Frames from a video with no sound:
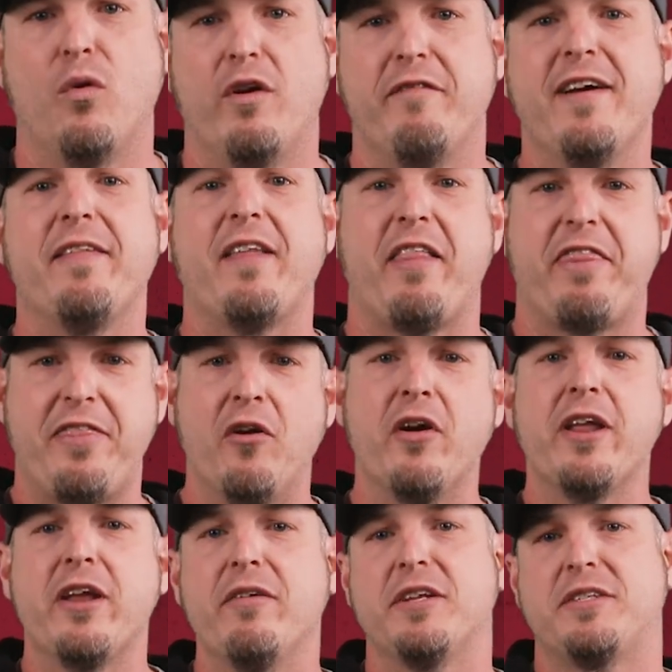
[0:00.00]
we found that
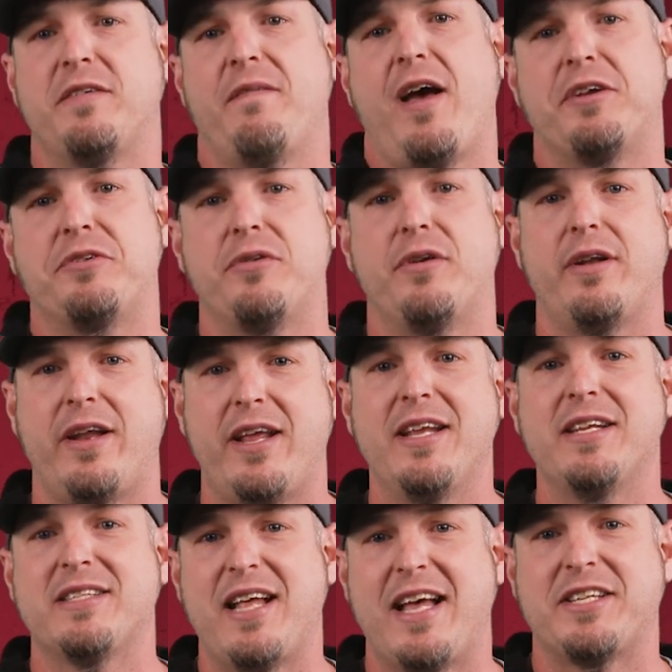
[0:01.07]
30 units of nitrogen
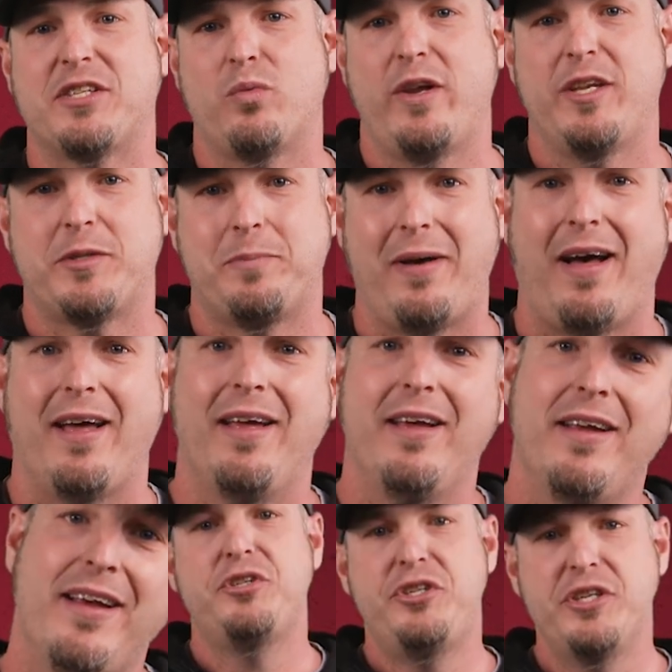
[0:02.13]
is that sweet spot,
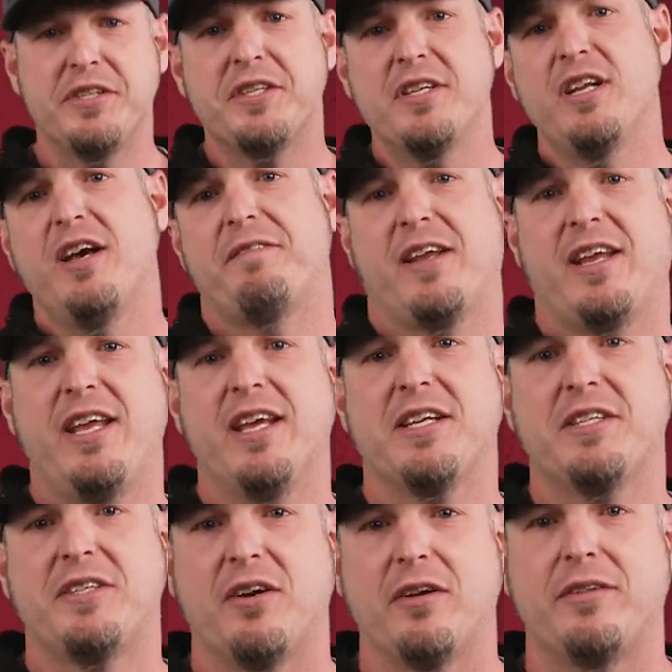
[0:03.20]
just enough to
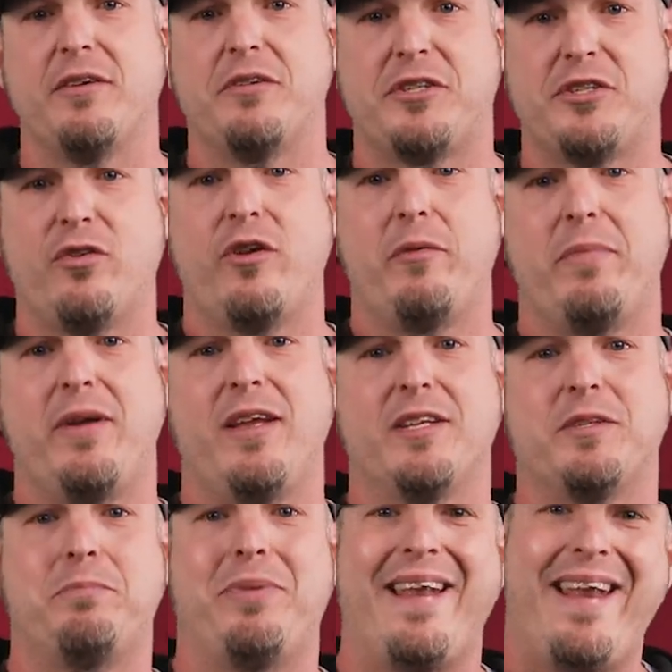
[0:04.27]
kickstart those
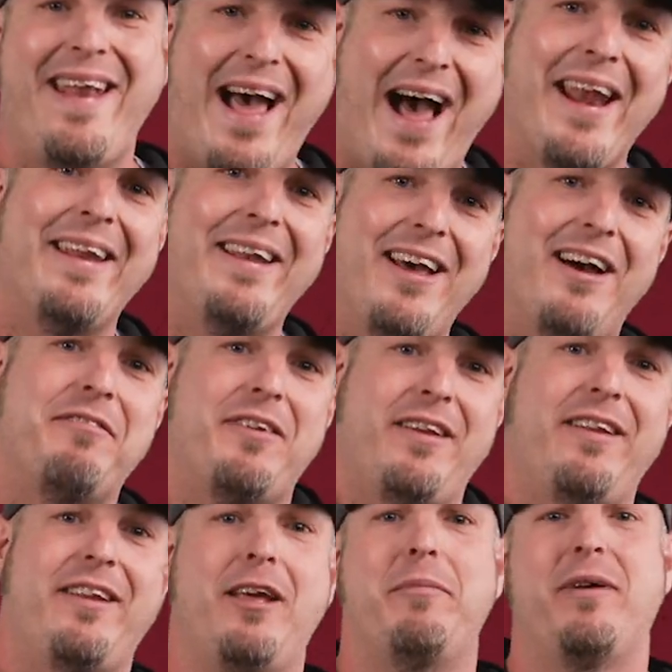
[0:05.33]
soybeans, but not enough to
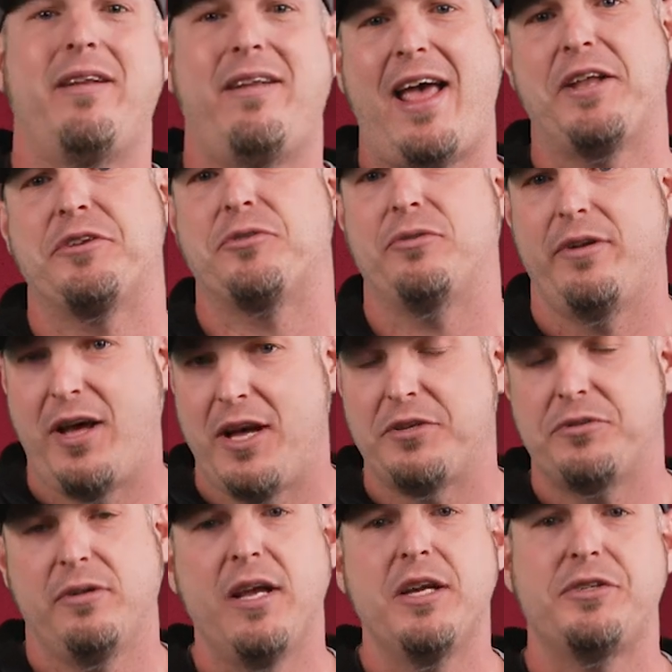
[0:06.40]
inhibit natural
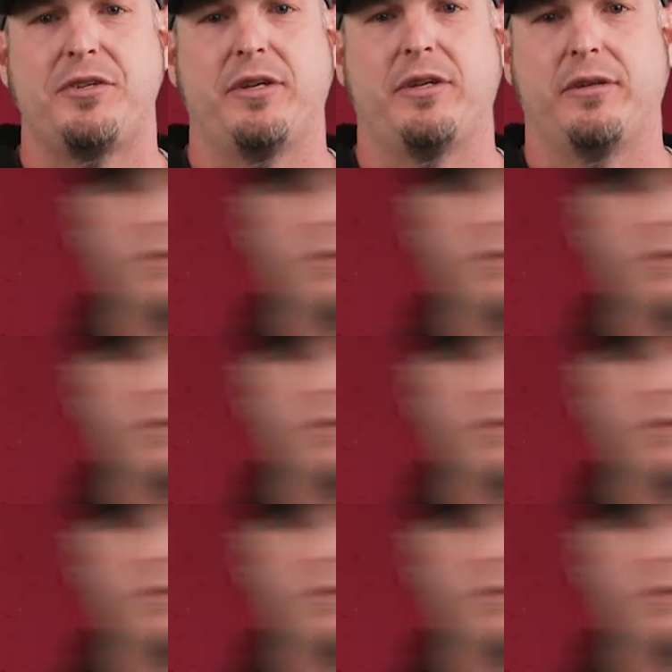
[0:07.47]
nodulation.